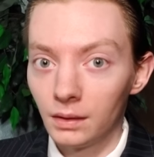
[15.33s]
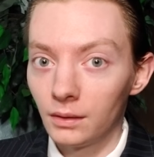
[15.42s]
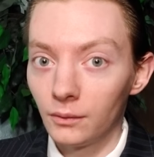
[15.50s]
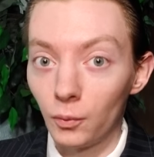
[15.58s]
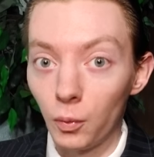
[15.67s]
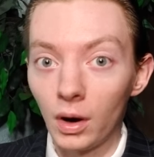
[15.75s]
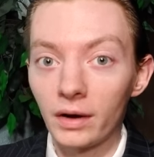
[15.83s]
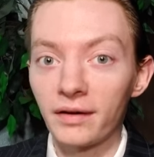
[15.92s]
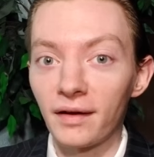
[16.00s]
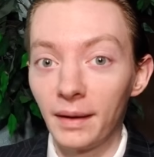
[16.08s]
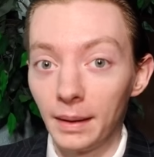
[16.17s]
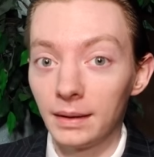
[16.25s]
What
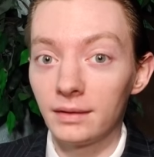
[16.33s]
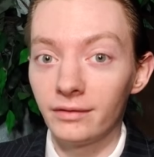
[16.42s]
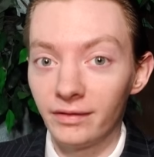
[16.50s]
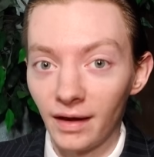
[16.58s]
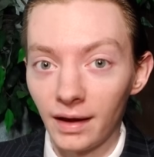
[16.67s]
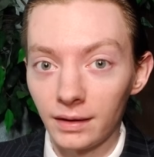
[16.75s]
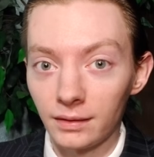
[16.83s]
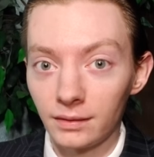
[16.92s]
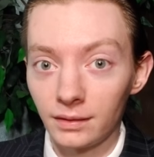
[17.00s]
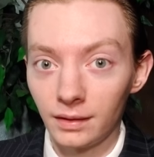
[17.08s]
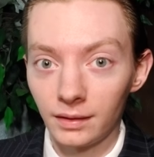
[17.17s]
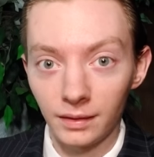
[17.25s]
a day
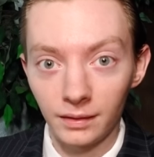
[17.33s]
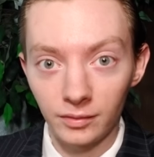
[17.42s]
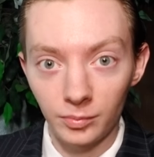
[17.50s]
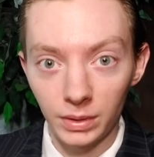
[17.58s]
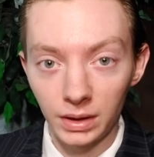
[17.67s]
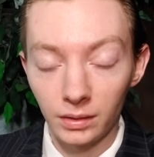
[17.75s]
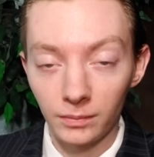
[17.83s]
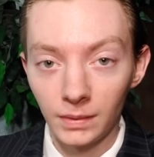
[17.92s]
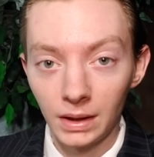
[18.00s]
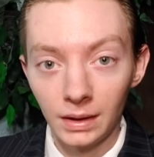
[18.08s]
it has been.